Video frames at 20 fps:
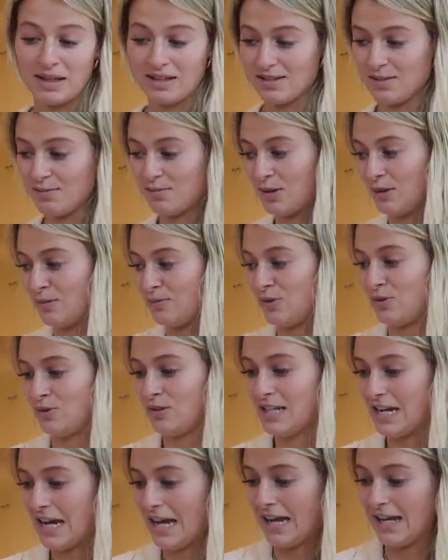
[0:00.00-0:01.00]
bits and bobs all
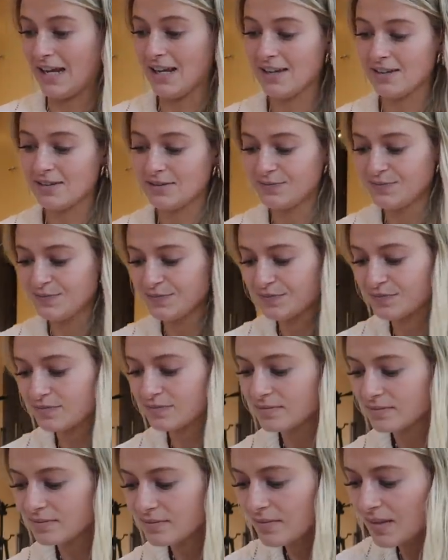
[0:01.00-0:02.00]
day.
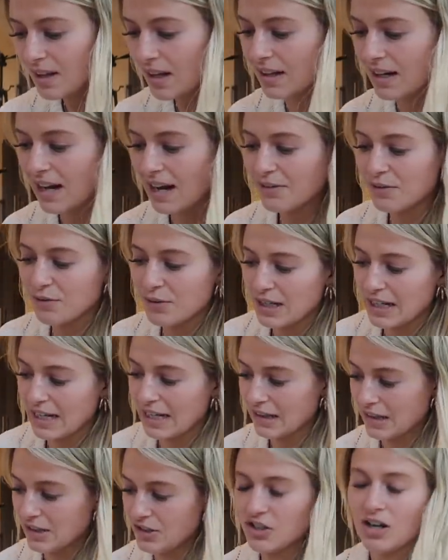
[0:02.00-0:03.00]
I haven't really
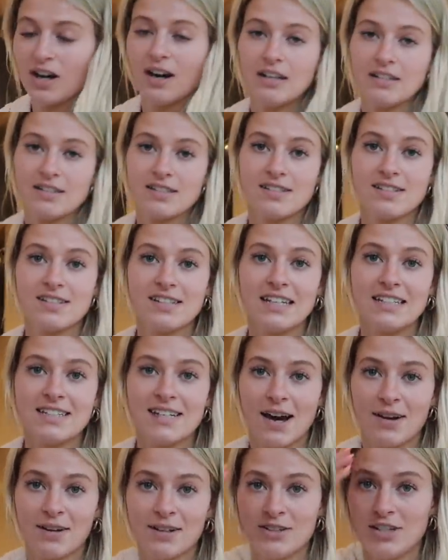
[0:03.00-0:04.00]
had the chance to sit
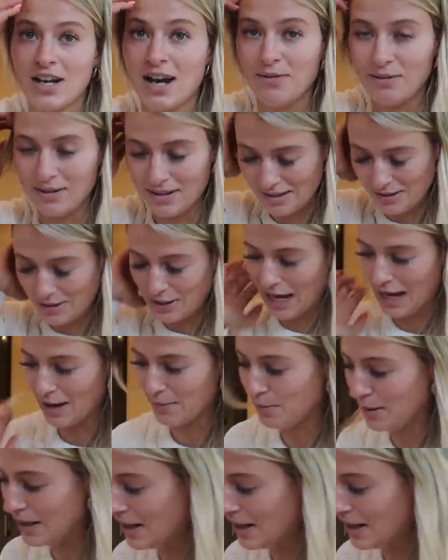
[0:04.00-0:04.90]
down and chat with you yet,